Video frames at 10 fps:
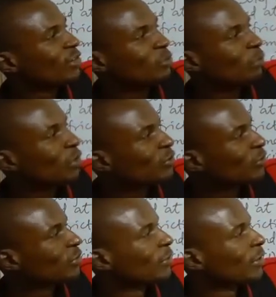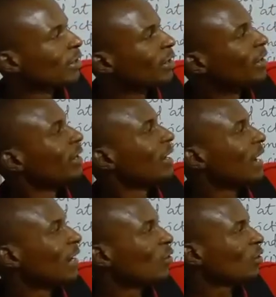this box
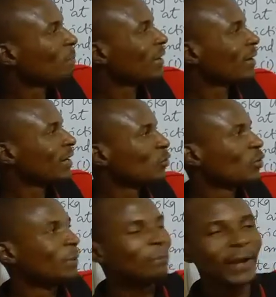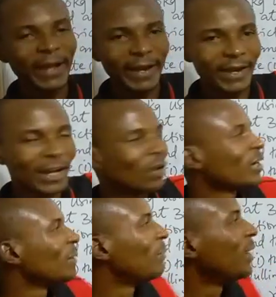along parallel to the plane, along
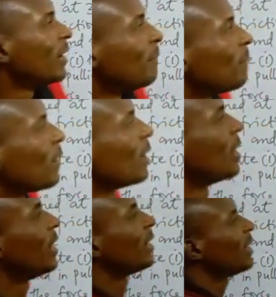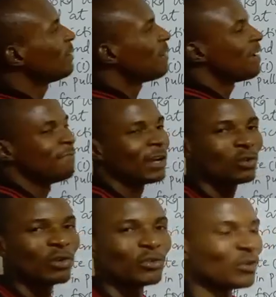the plane. And that by vector
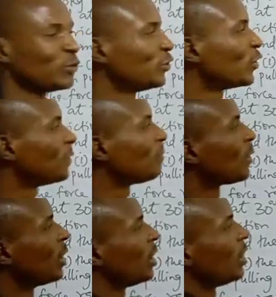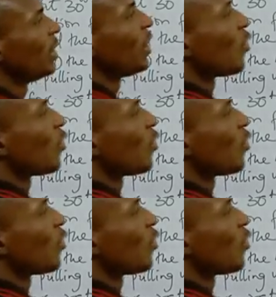resolution, the